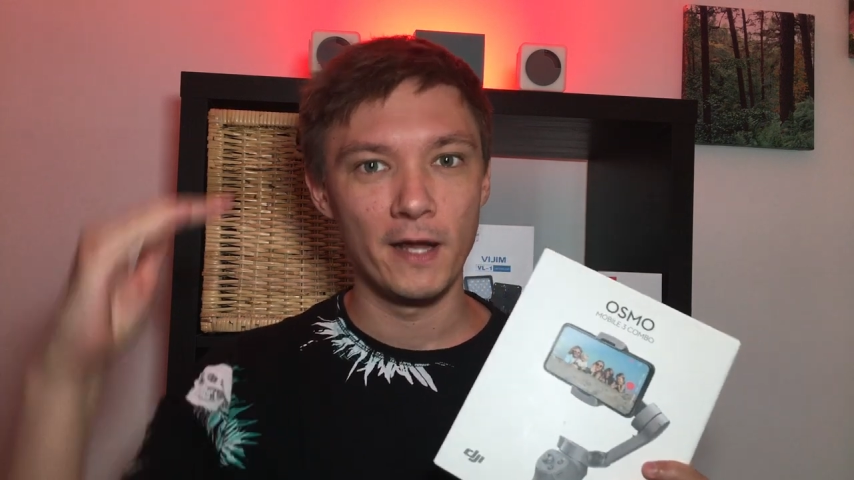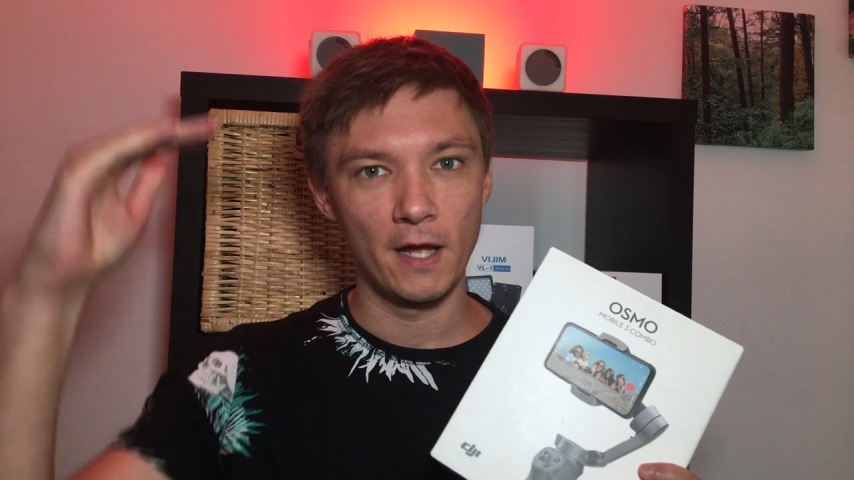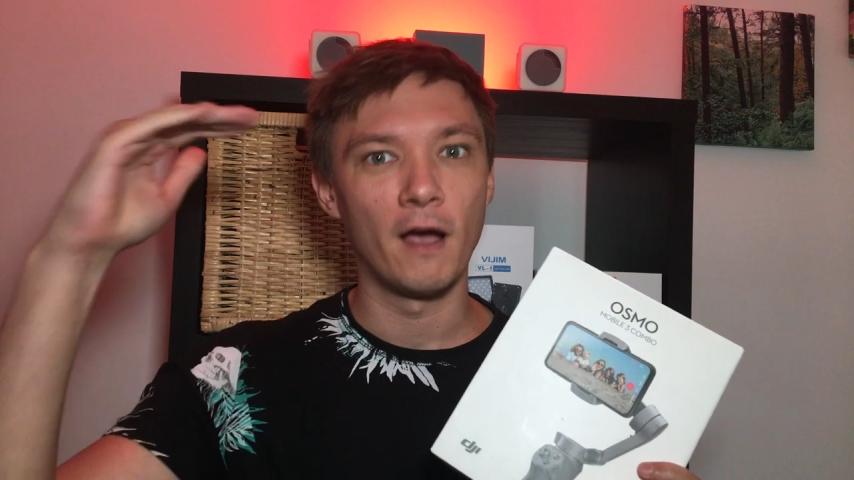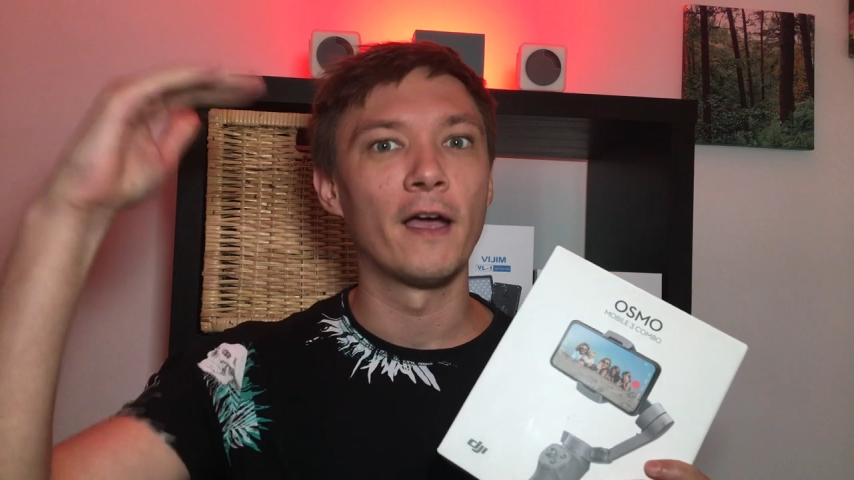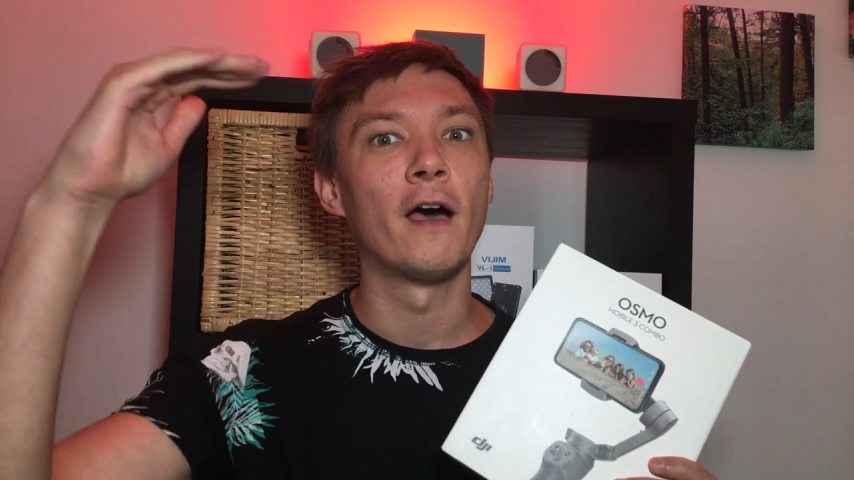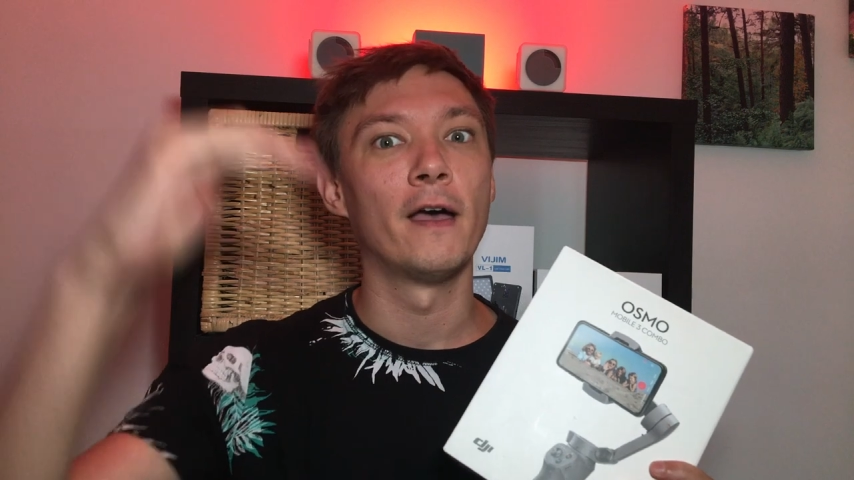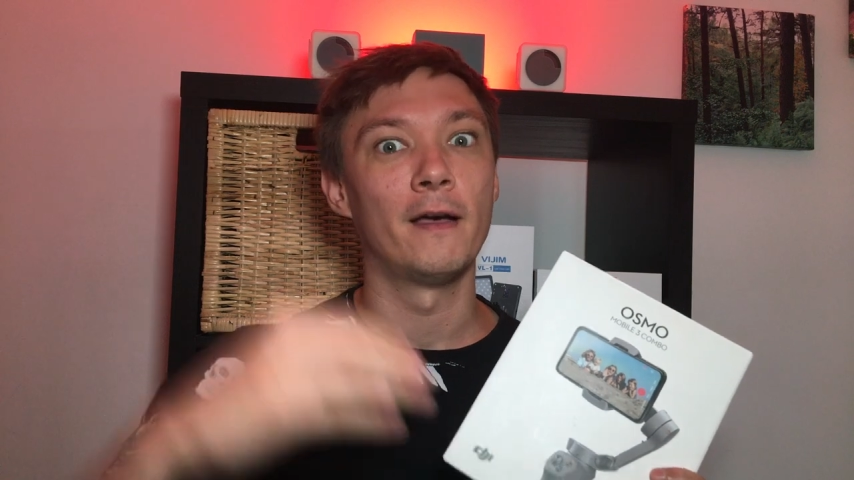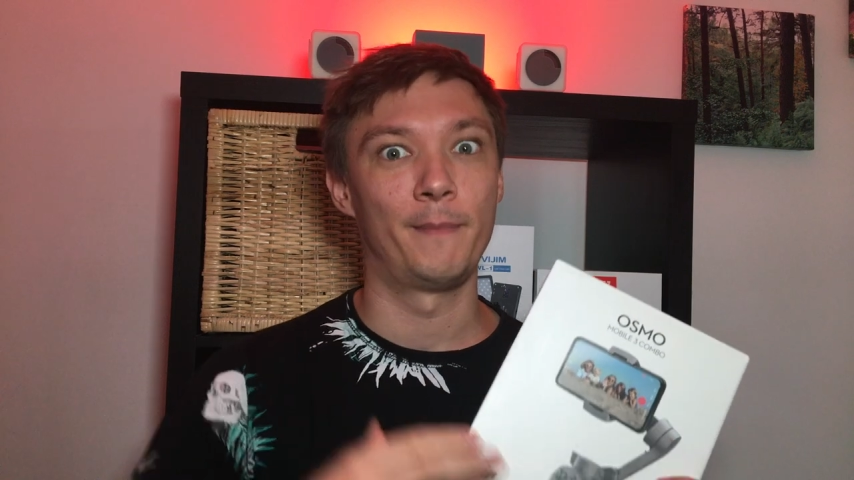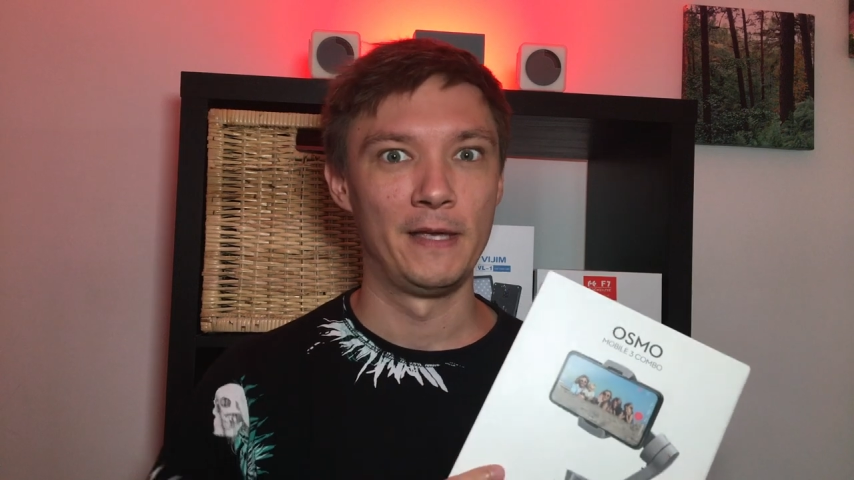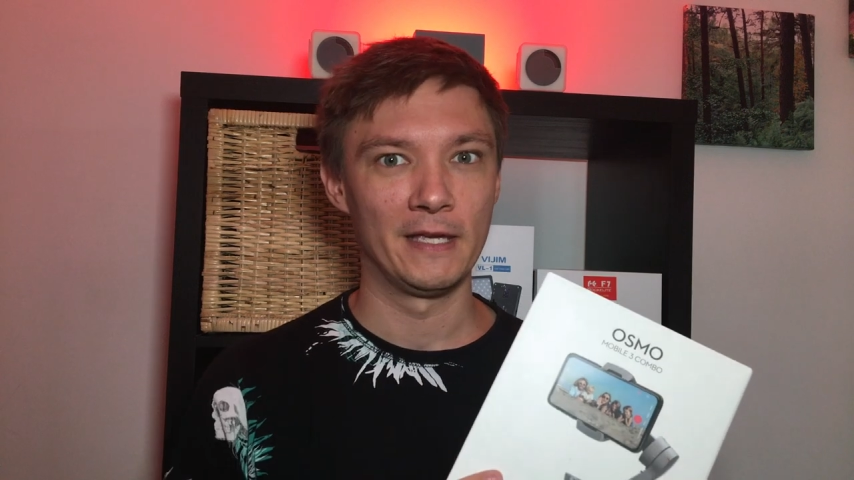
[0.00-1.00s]
high, high
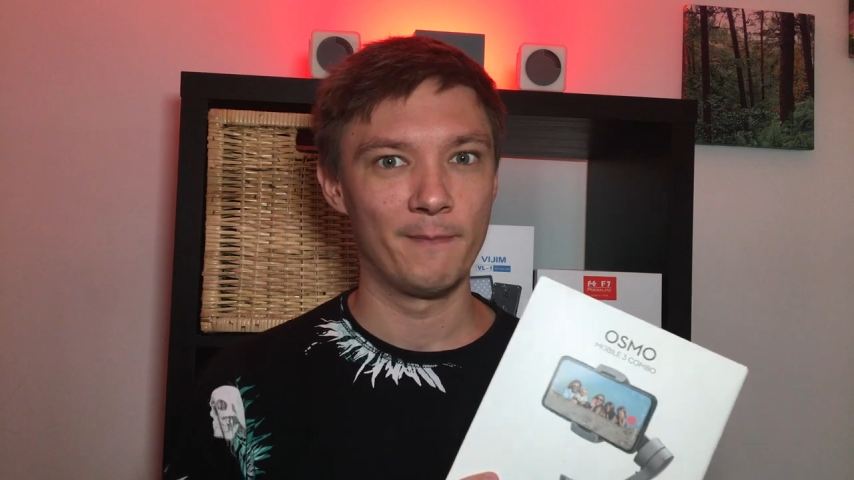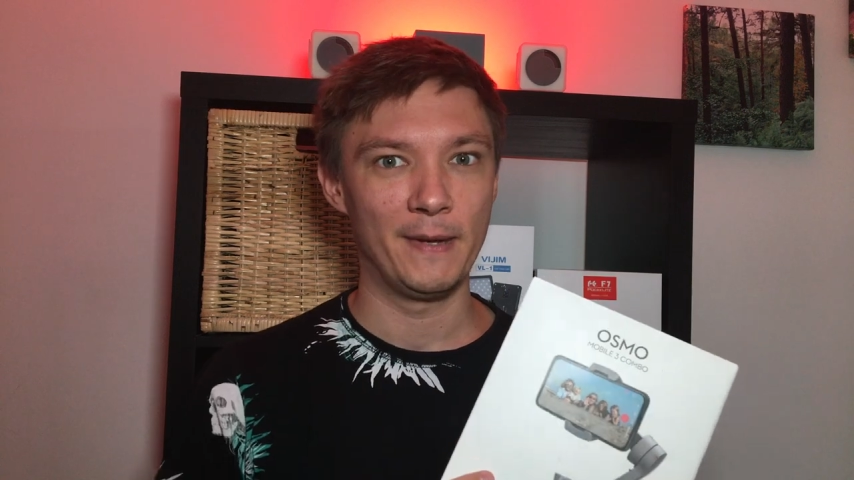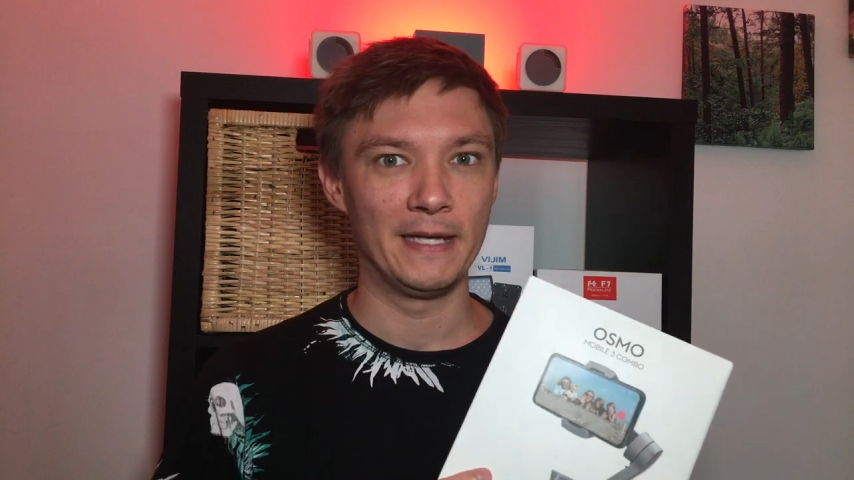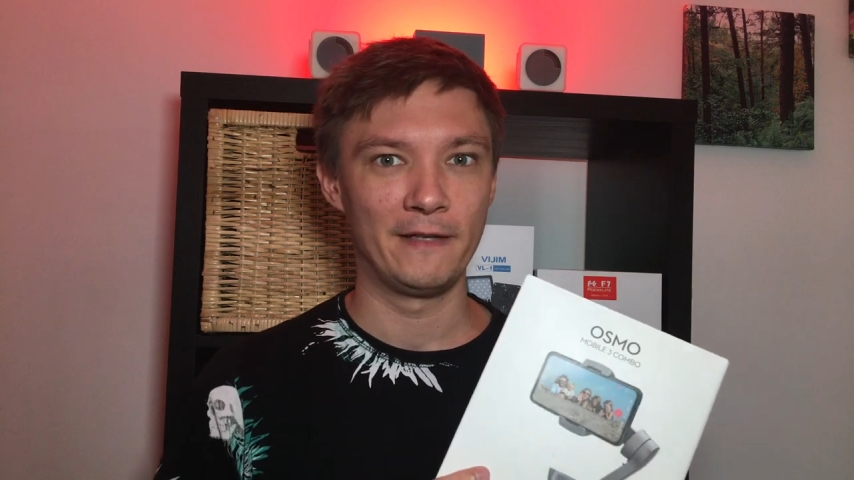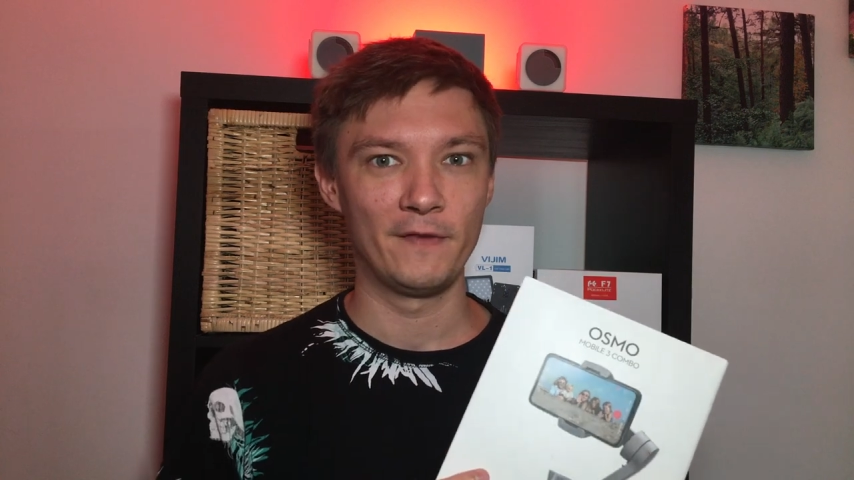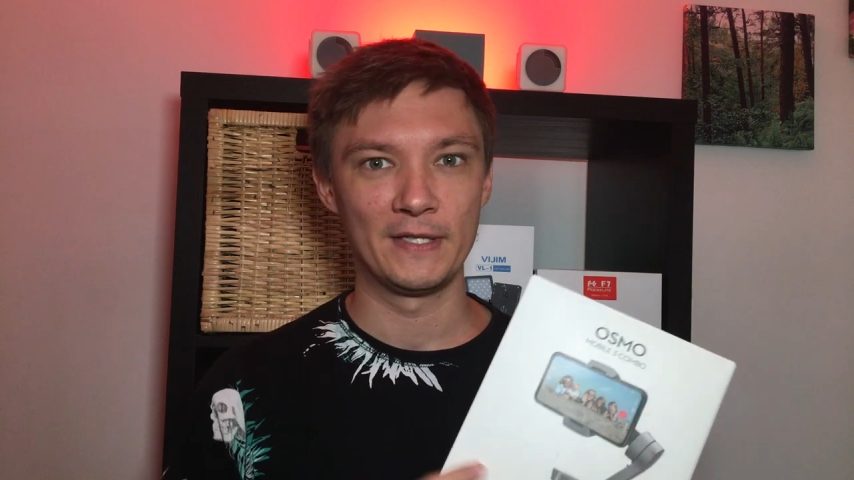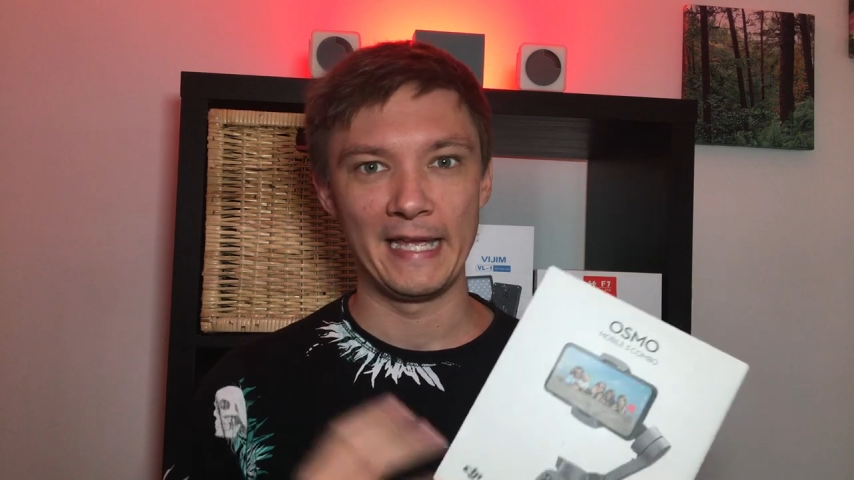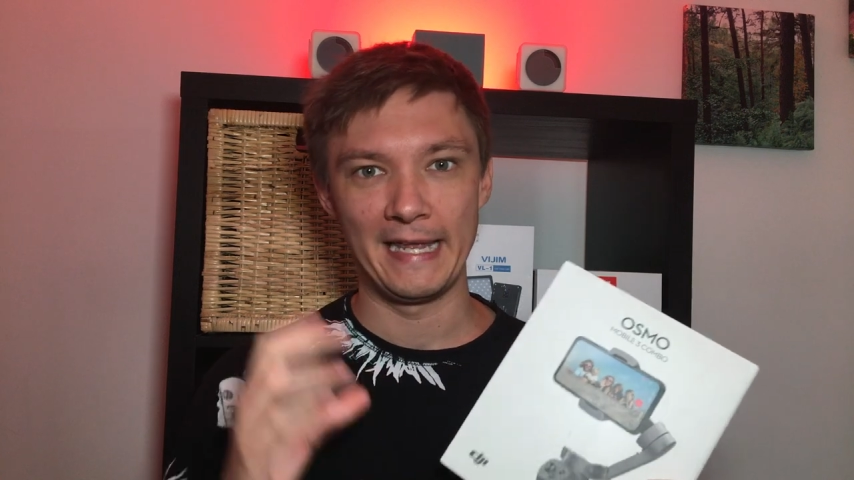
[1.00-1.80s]
up compared to if you just had